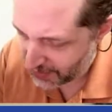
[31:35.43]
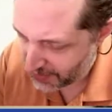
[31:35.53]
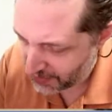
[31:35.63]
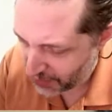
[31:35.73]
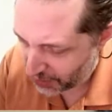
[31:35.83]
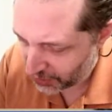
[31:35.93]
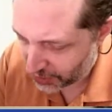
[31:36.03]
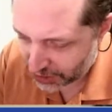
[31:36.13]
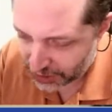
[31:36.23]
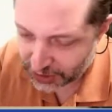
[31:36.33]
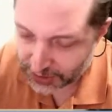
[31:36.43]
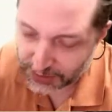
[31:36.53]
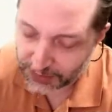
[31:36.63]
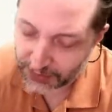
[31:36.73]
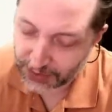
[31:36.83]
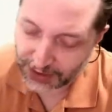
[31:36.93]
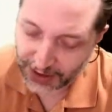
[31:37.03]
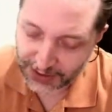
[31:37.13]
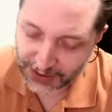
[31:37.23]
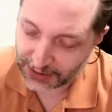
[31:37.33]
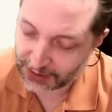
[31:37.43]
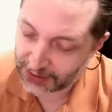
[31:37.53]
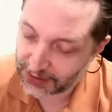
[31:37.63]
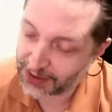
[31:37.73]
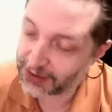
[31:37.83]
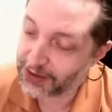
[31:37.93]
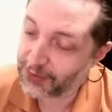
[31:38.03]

Press is just so good. And